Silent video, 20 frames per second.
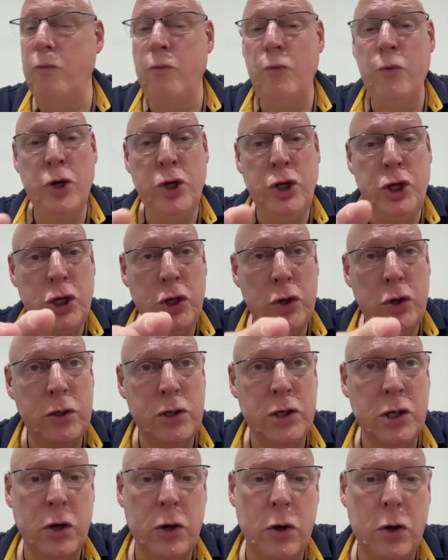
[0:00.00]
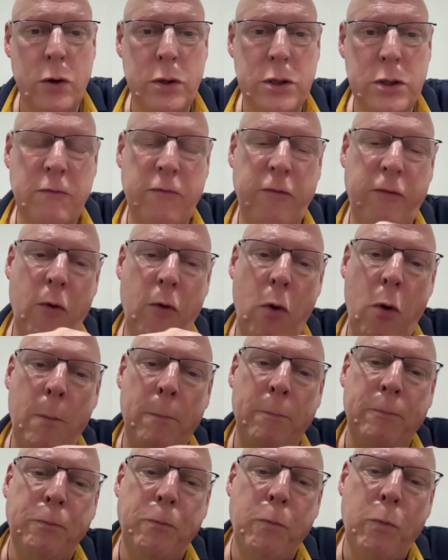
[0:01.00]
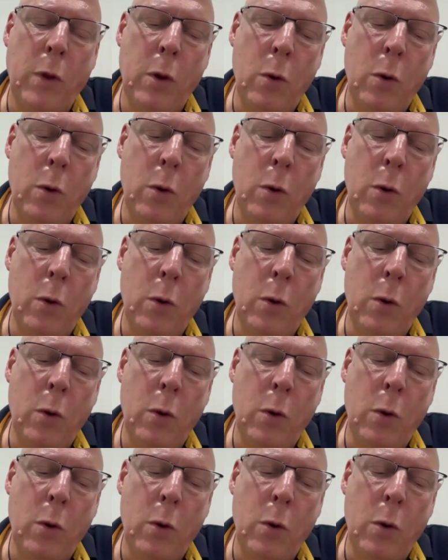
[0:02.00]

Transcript: reduce the cost from